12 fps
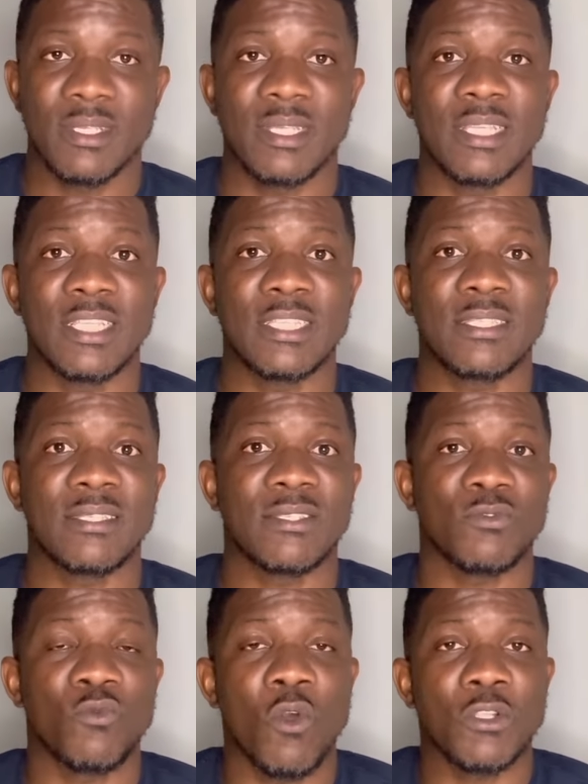
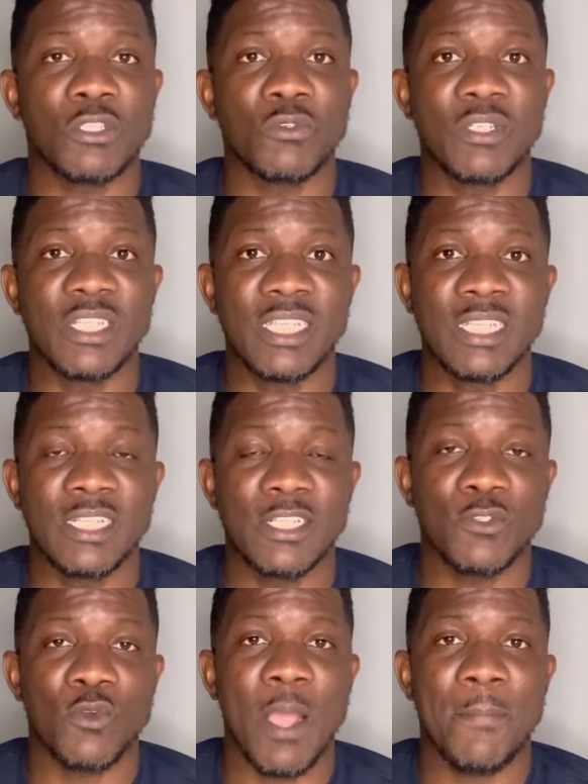is what you need
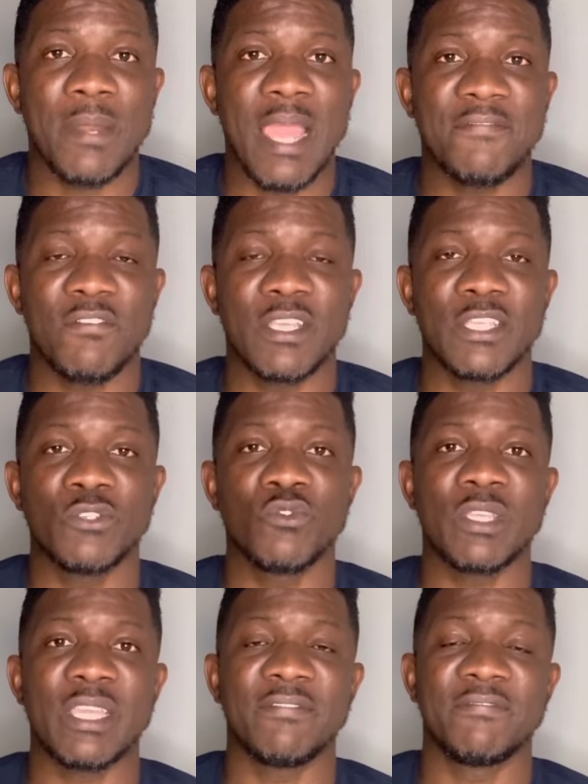to apply for a
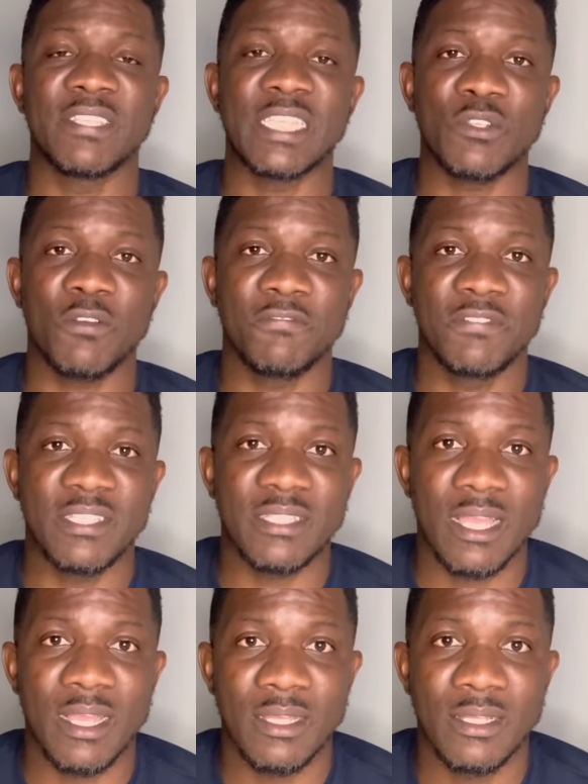UK visitor
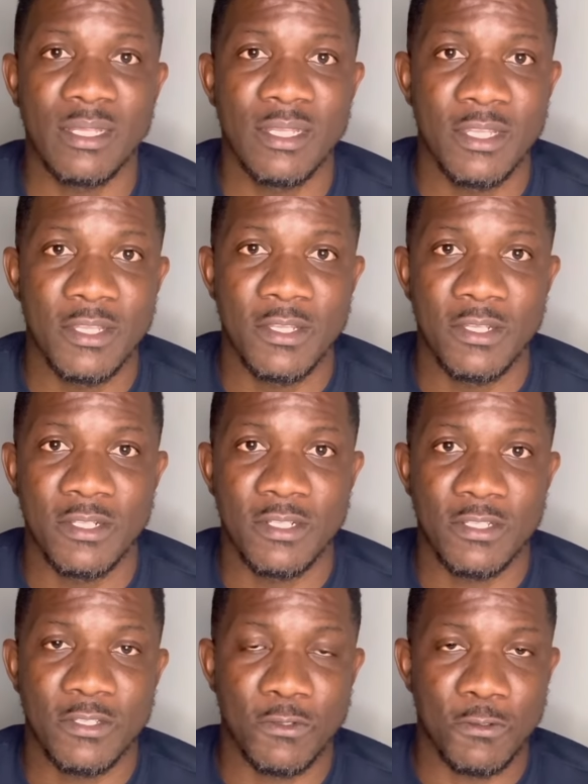visa.
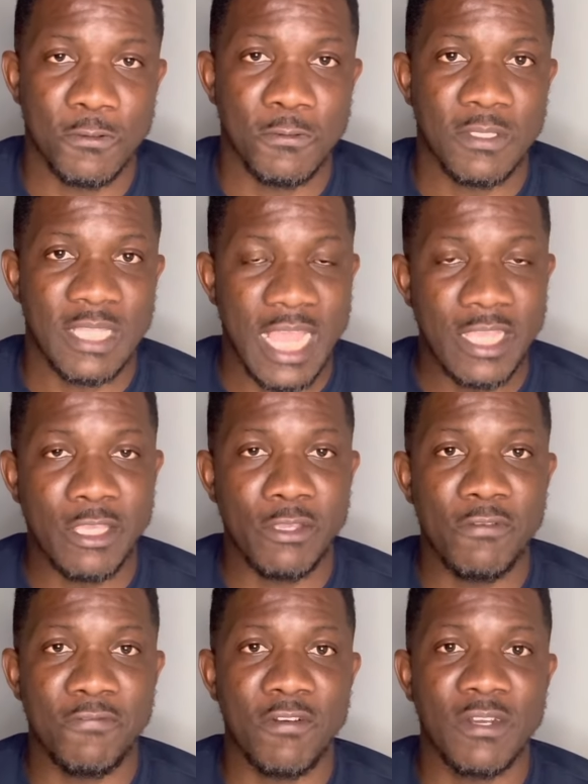So thank
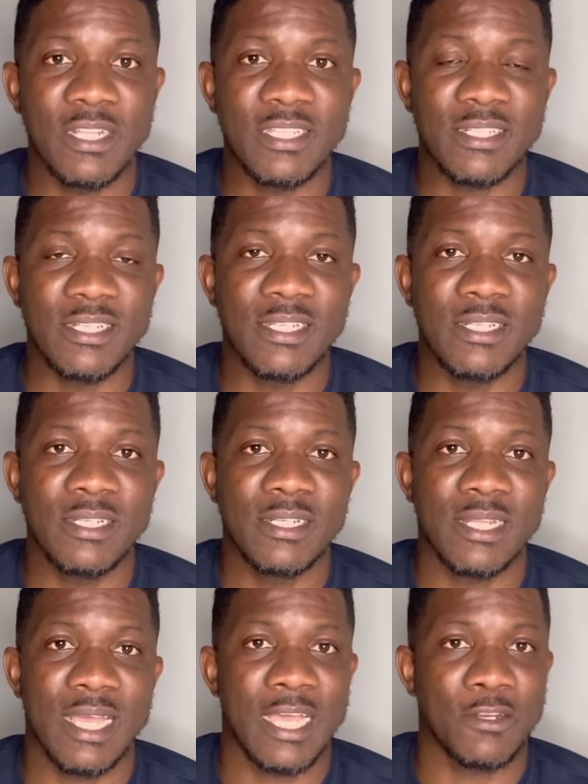you for listening,
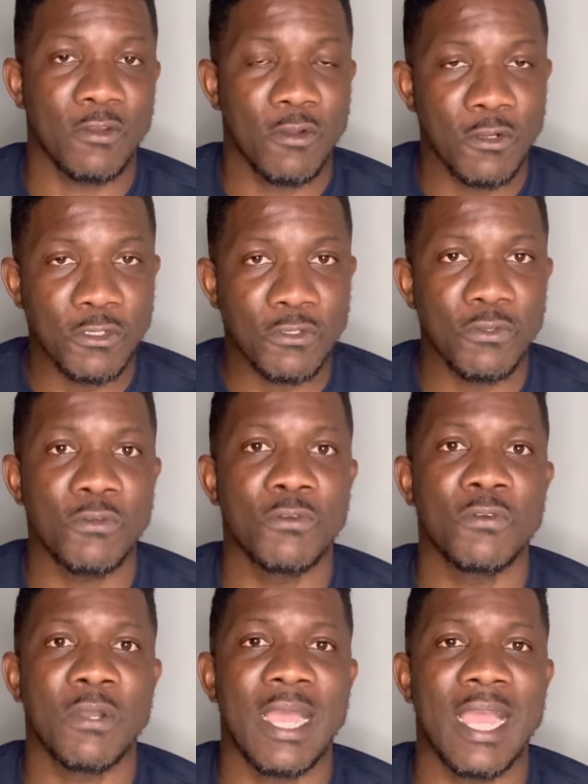and
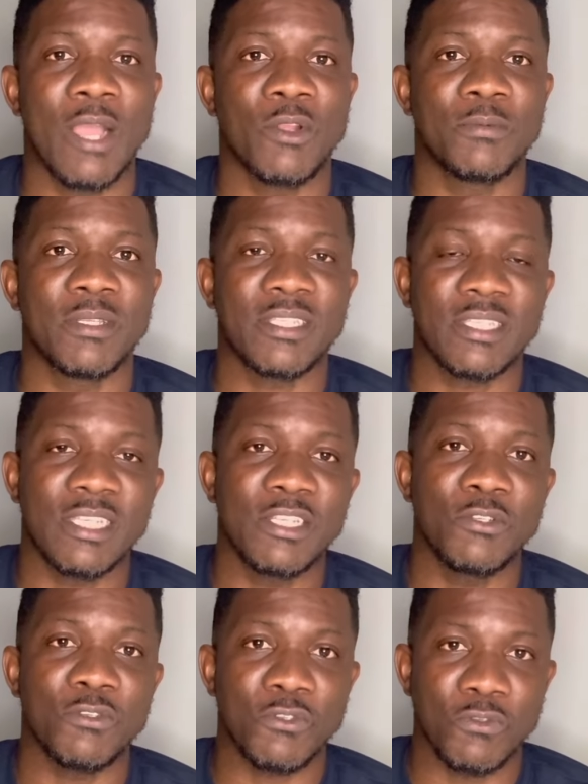also I will be
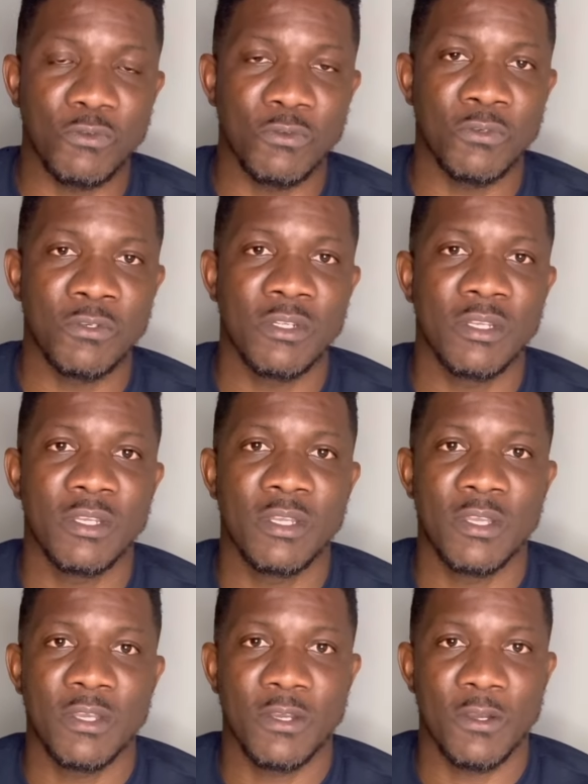seeing you soon
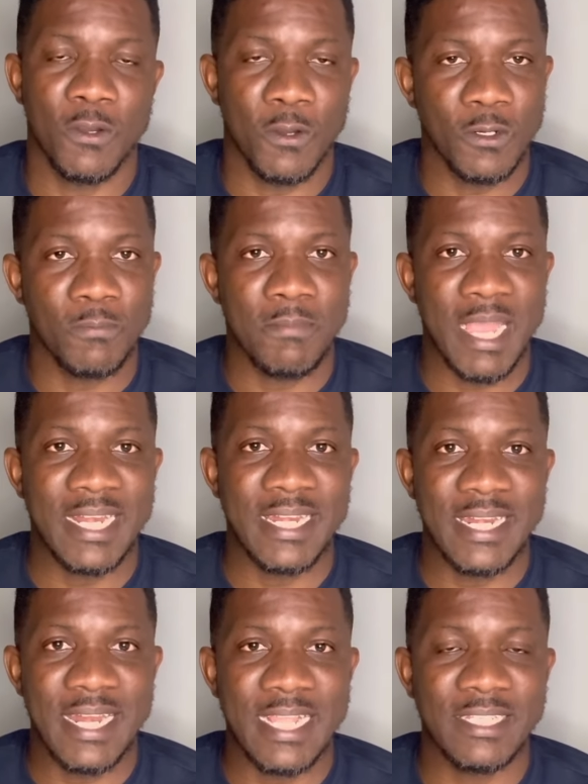on my
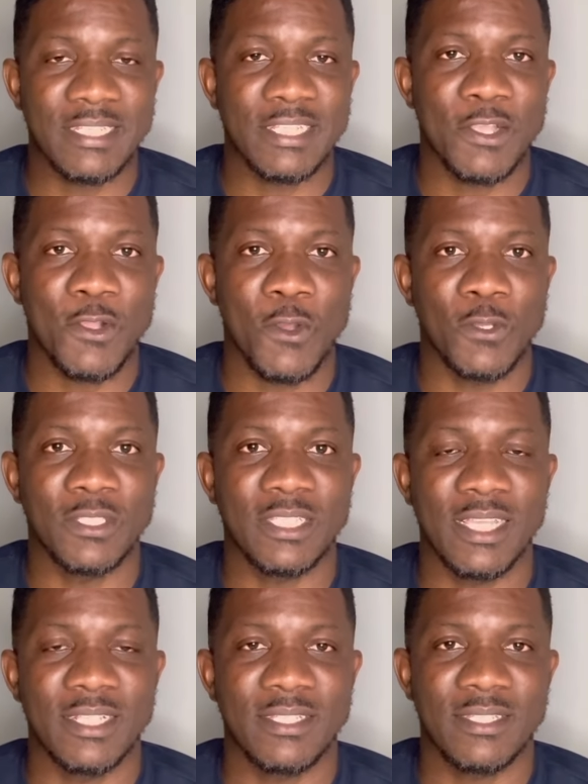next
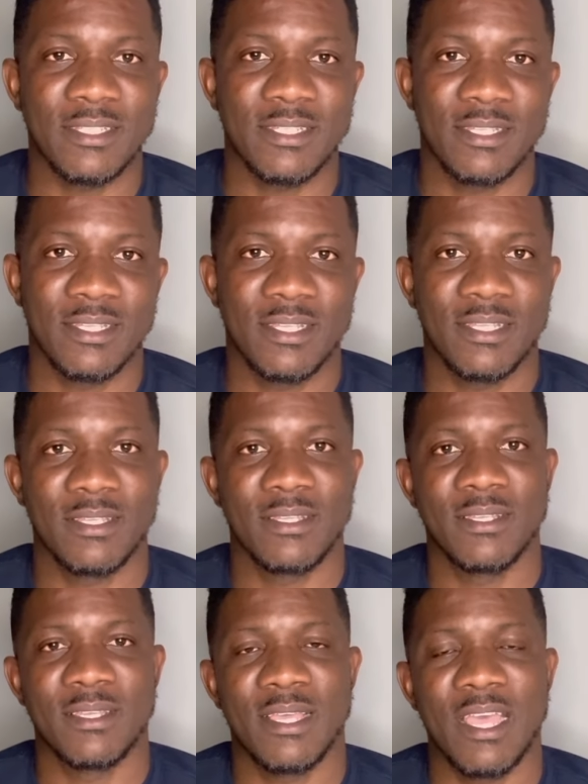content.
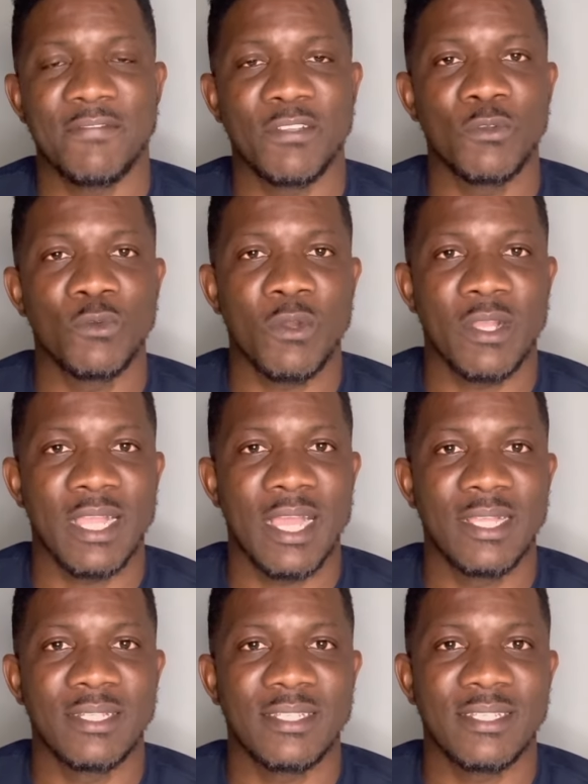Have a good one,
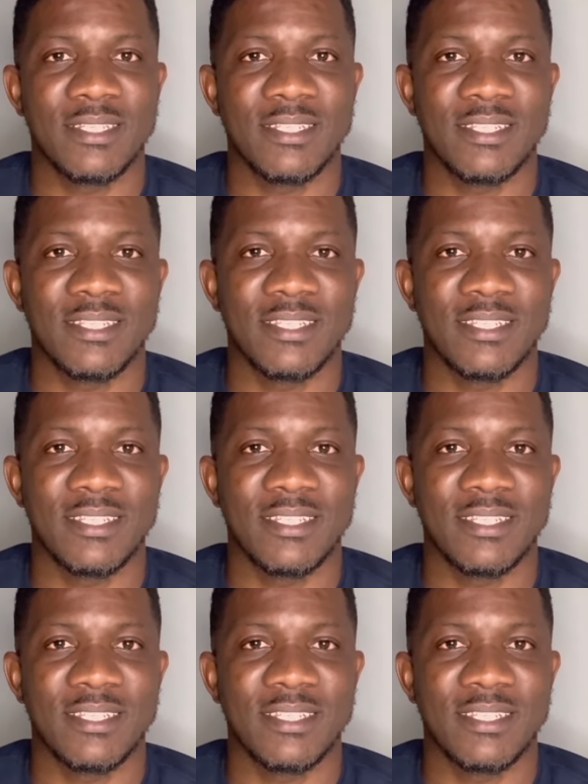guys.